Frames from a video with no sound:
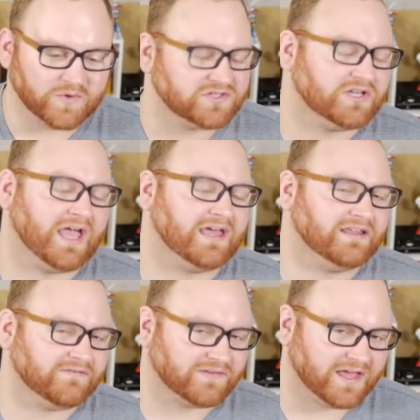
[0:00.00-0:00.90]
Wish it
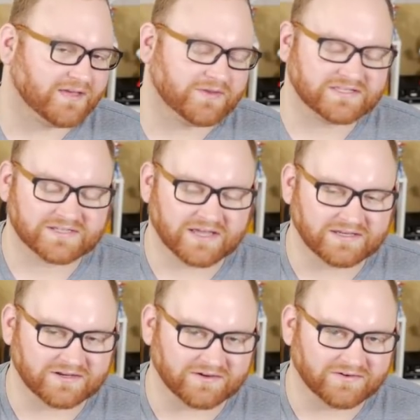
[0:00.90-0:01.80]
had flying, but it's
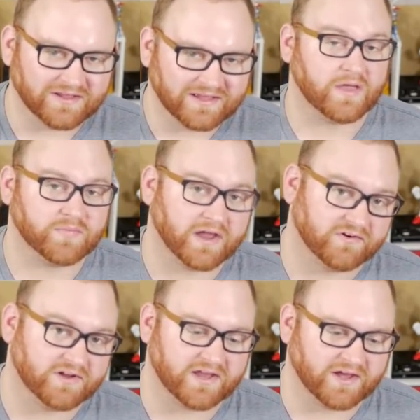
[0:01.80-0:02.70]
not, you know,
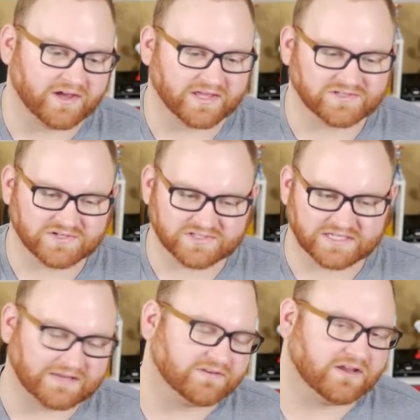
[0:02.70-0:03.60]
Vampire Nighthawk. It's just
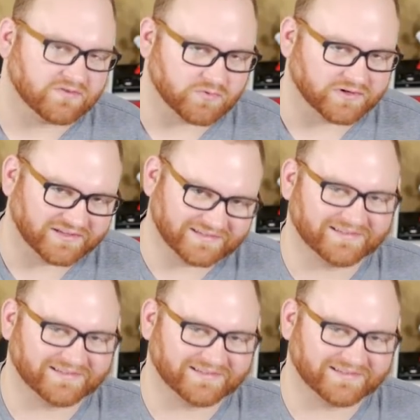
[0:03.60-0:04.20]
a Gifted Aetherborn.